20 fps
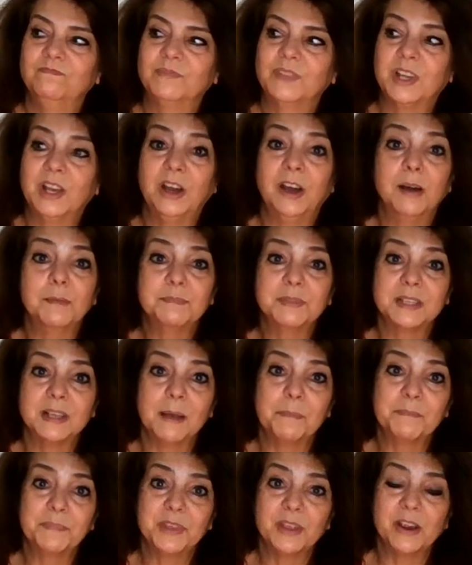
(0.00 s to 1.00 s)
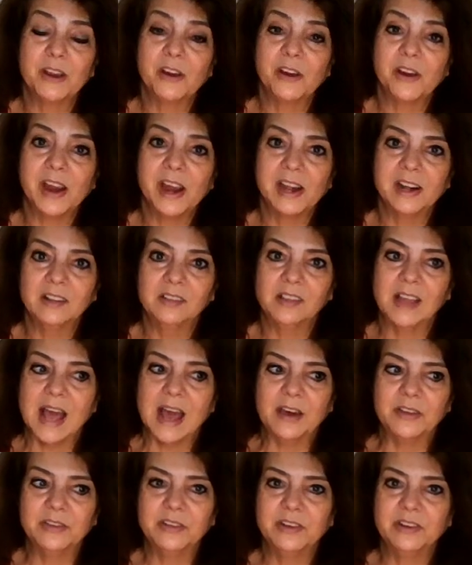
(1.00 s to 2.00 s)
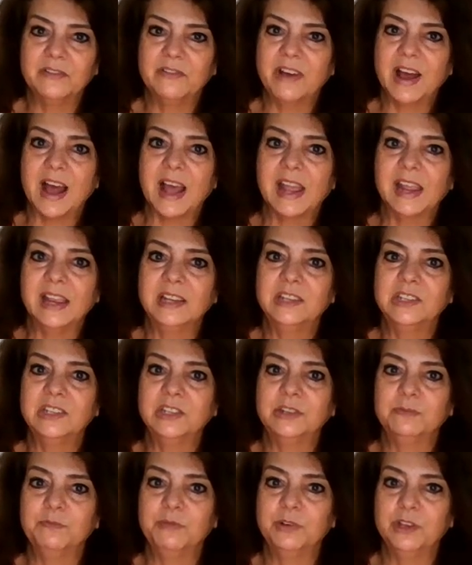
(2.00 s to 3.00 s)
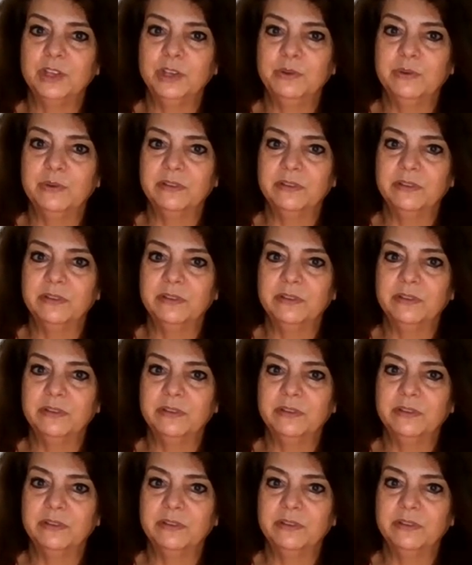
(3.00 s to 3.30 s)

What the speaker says: cups up there and allow the divine to put you